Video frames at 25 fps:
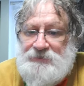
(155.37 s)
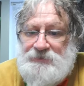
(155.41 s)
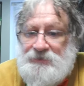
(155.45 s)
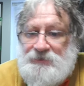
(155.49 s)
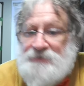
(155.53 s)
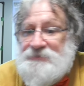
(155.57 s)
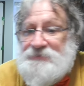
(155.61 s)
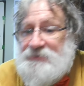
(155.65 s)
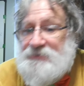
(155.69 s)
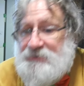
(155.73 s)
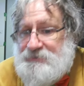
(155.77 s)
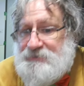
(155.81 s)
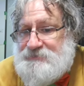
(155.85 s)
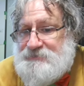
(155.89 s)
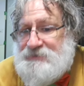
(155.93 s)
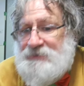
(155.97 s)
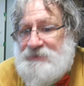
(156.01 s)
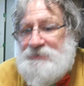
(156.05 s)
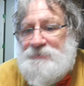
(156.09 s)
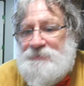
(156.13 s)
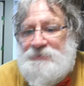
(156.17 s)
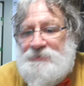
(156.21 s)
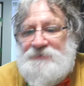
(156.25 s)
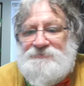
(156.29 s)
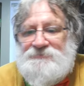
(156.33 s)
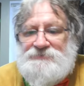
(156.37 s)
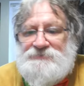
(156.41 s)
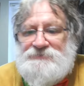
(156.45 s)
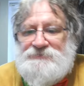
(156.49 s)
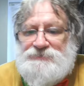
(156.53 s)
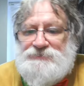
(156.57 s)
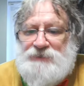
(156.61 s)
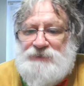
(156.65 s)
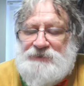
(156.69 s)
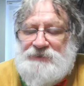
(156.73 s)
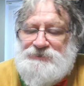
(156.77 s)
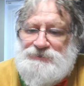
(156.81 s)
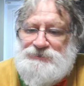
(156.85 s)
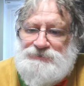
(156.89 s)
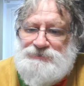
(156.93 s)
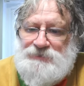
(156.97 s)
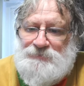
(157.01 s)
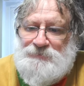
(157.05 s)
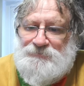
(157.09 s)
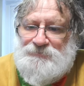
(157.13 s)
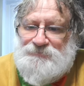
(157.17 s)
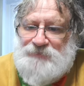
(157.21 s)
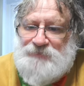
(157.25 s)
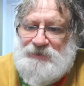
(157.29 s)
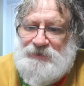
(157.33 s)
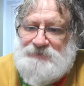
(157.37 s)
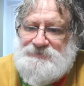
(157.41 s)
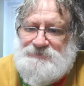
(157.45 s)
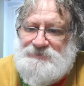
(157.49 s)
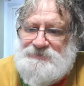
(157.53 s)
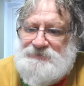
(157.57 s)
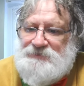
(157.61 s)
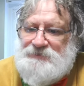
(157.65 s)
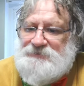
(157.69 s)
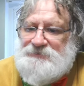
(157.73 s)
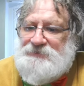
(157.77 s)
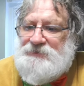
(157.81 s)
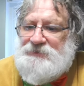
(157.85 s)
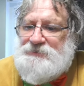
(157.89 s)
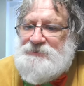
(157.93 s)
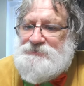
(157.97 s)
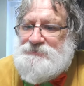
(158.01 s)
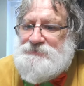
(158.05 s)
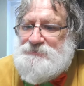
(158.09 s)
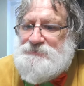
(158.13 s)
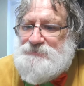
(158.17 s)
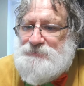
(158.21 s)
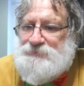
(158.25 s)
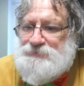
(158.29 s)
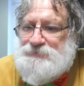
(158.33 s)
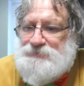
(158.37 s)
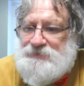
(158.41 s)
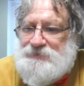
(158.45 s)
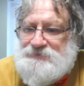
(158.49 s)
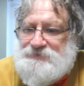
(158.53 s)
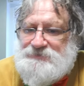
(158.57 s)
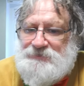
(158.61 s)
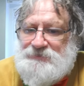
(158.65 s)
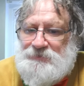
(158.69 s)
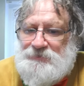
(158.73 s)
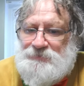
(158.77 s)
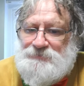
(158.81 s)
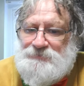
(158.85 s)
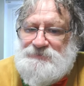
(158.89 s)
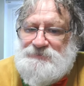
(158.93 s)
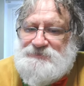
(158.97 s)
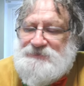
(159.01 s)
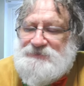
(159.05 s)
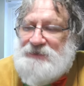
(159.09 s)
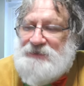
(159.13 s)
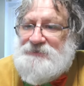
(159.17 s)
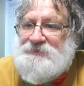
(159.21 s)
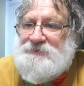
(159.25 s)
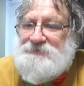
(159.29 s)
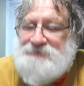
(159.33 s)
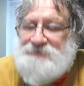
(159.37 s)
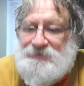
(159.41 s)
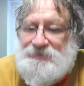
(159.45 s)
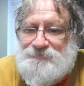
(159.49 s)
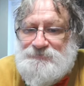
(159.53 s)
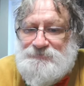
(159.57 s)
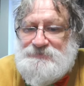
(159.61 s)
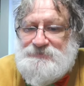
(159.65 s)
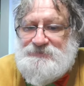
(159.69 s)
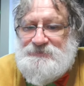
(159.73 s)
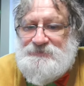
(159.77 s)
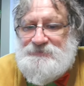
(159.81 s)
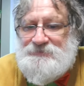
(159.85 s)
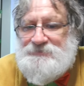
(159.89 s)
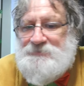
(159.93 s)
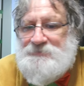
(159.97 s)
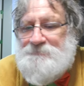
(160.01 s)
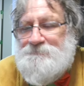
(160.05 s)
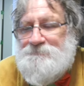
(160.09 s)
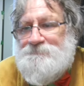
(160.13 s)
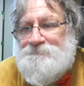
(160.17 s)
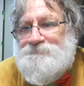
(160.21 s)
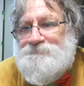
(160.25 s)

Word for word: Nonetheless, Reeves' strategy reflects a dedication to address the long-standing deficit